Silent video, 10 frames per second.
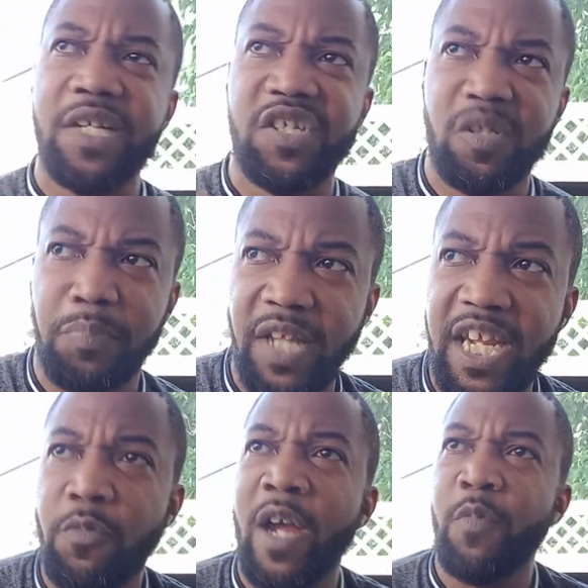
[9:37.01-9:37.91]

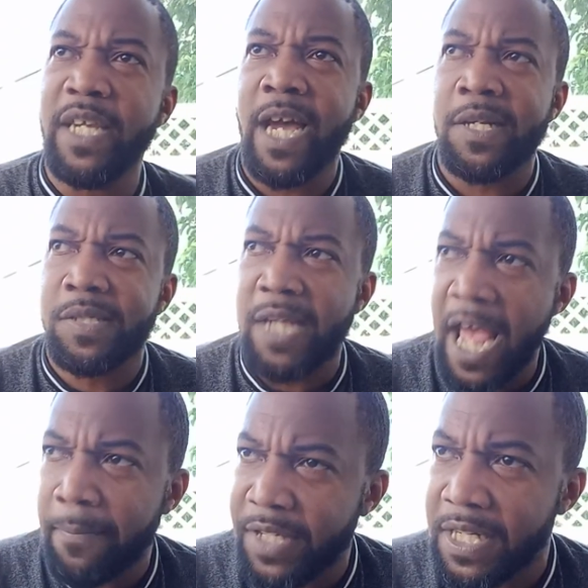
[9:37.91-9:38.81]
explain why we got
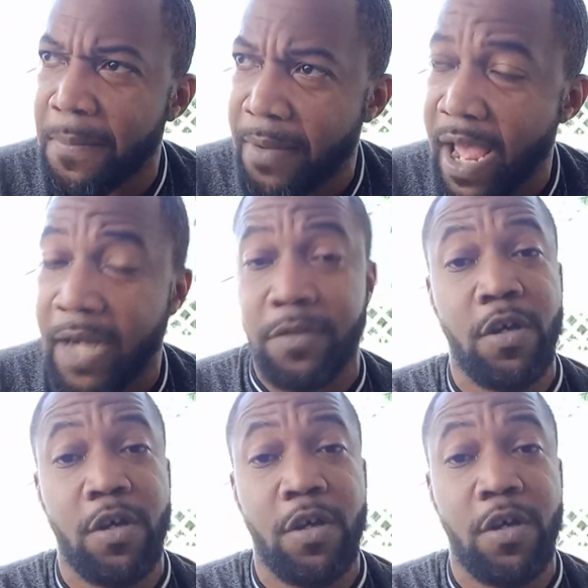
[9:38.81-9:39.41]
stabbed in the back.